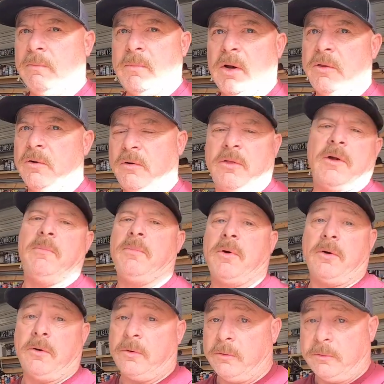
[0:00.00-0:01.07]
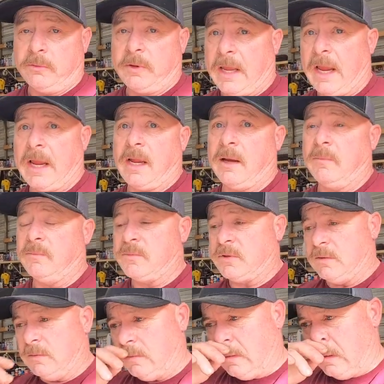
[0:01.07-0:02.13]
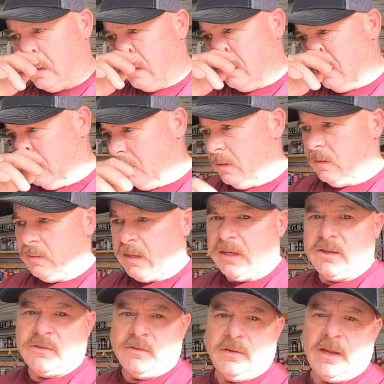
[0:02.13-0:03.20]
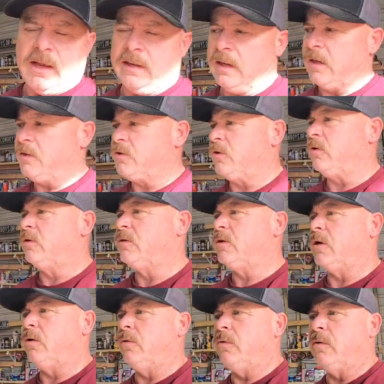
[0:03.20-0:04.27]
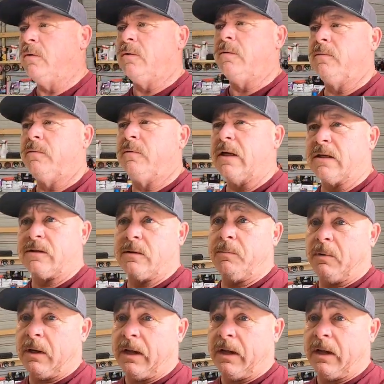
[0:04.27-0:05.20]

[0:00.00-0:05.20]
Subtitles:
mother thumper cams and things of that nature. So that's the